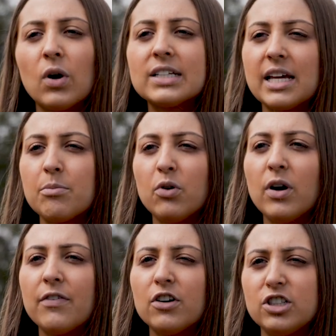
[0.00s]
For
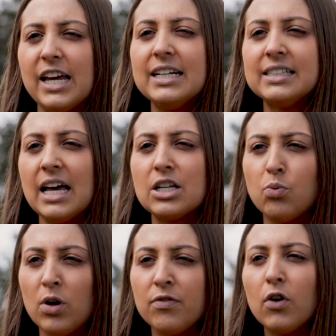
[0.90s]
example, if your tank
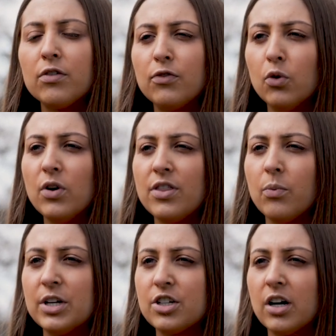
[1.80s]
says 1/4 full in
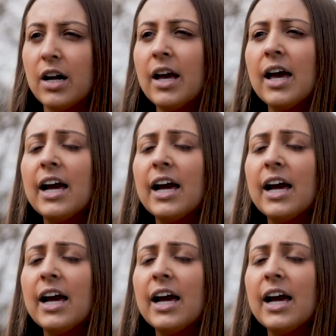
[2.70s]
the winter,